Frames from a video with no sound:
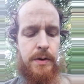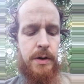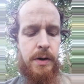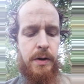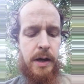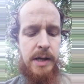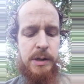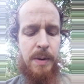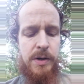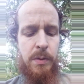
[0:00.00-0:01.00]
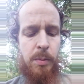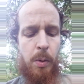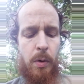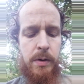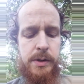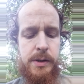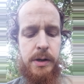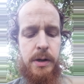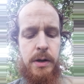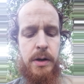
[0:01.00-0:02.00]
could get special rewards,
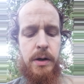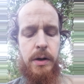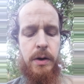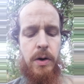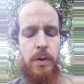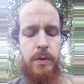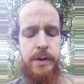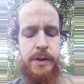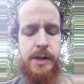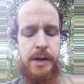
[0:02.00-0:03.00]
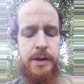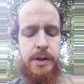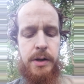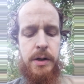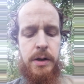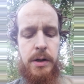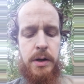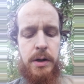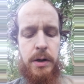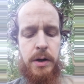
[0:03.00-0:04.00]
gold and such.
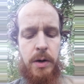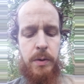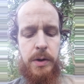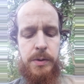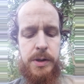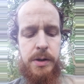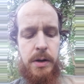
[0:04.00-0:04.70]
No use